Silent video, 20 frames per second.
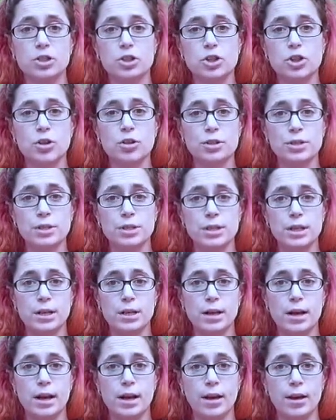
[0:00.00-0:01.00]
Euro
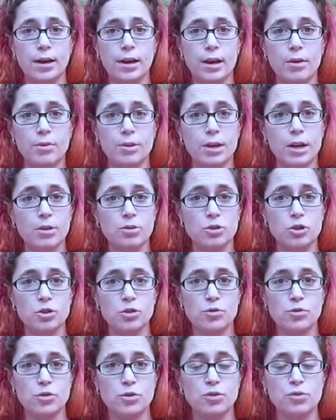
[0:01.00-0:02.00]
trip, hair
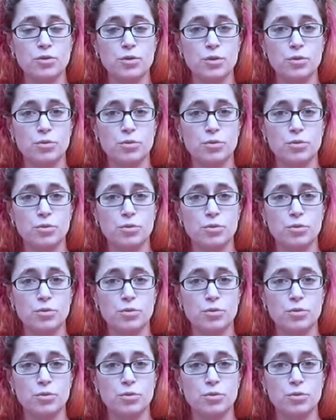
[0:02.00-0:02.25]
color.